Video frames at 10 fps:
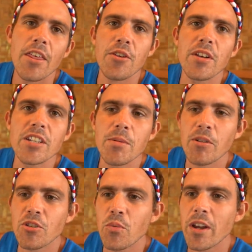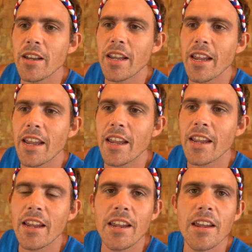Thurin's about to win
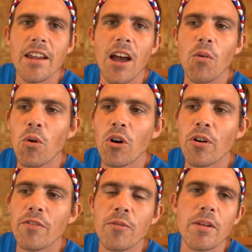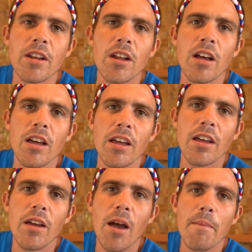a award for being
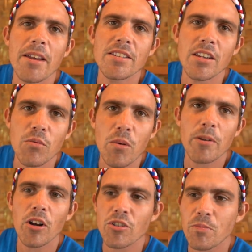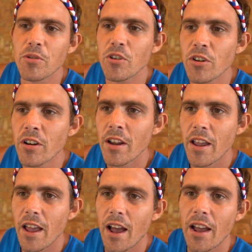an amazing woman entrepreneur
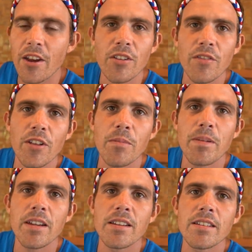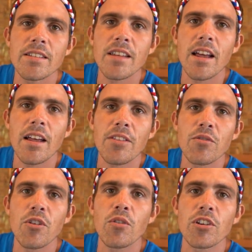uh, here in the Philippines uh,
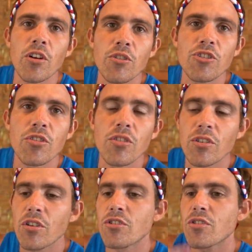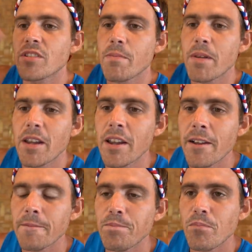through Go Negosyo. Go Negosyo is a big
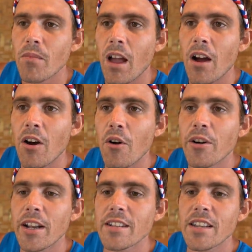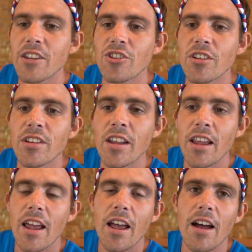uh, organization
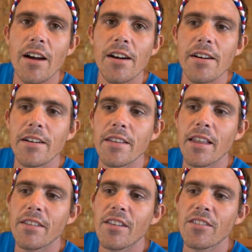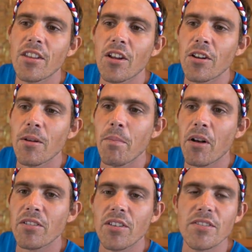uh, that does a lot of
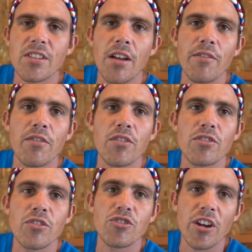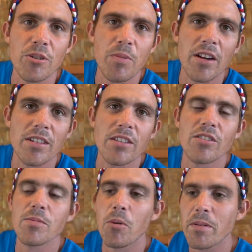positive stuff for social enterprises
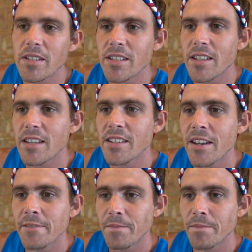or small businesses